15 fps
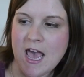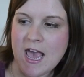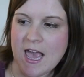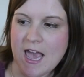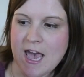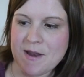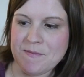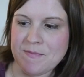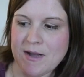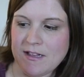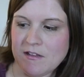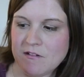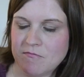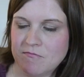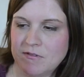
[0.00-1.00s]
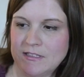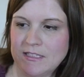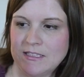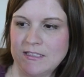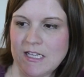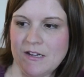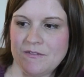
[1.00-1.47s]
and Bella
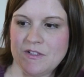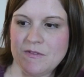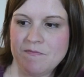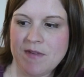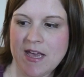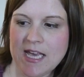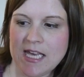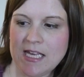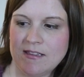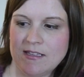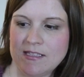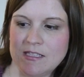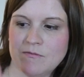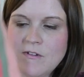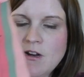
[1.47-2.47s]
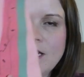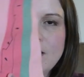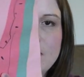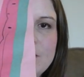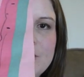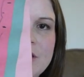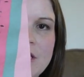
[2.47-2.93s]
really loved making this one, and